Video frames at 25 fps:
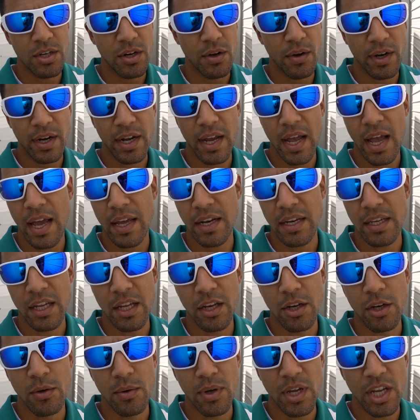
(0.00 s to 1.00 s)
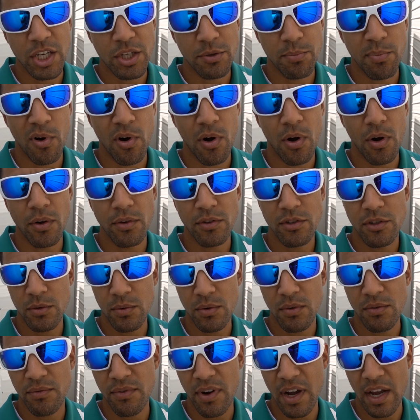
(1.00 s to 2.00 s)
You know, I had to get a new hitch ball,
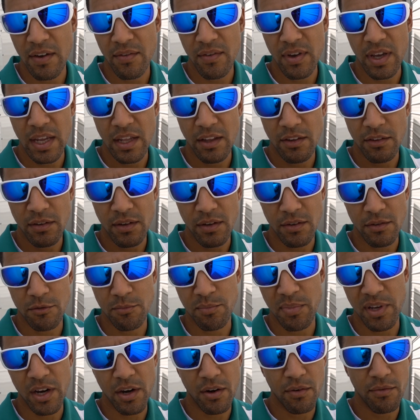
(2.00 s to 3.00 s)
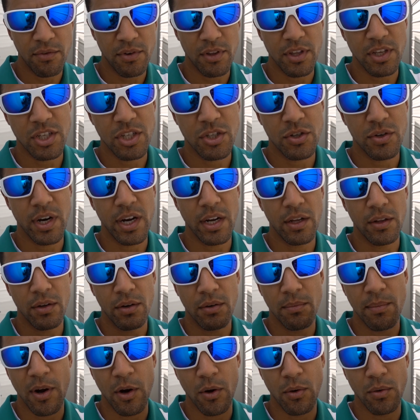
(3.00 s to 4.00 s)
2 and 5 eighths, because it was bigger for this
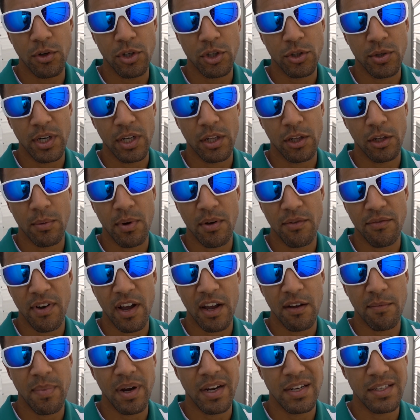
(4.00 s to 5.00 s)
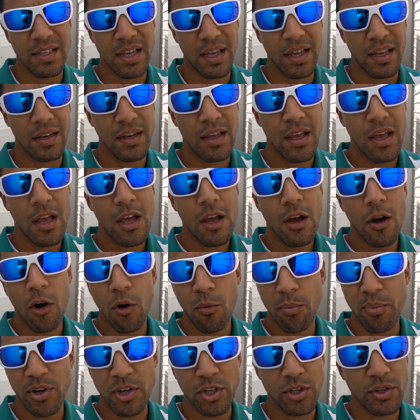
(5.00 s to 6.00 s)
trailer. My old trailer, my 5 by 10
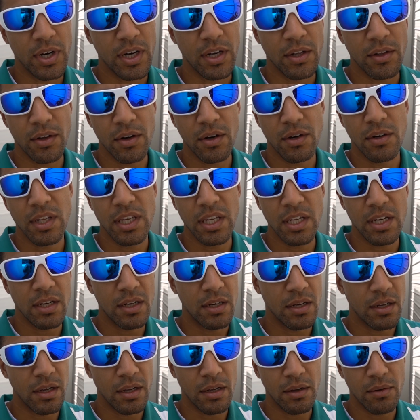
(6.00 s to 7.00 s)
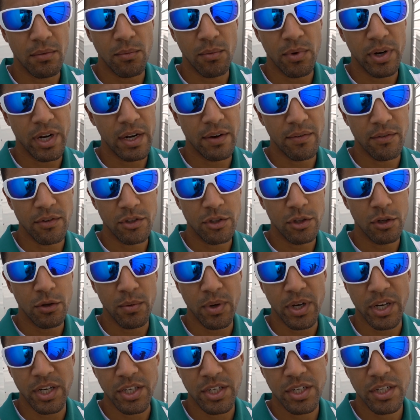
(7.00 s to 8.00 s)
open trailer needed a whatever
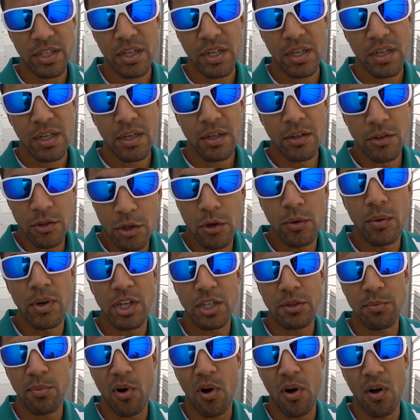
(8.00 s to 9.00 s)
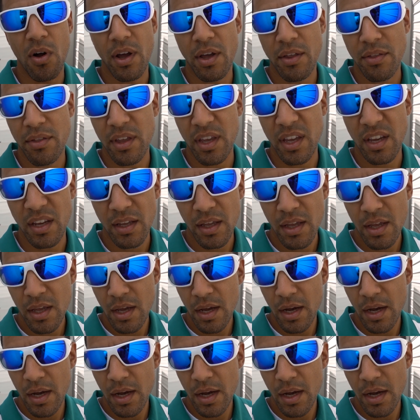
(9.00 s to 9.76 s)
2 inch, 2 inch ball, I think.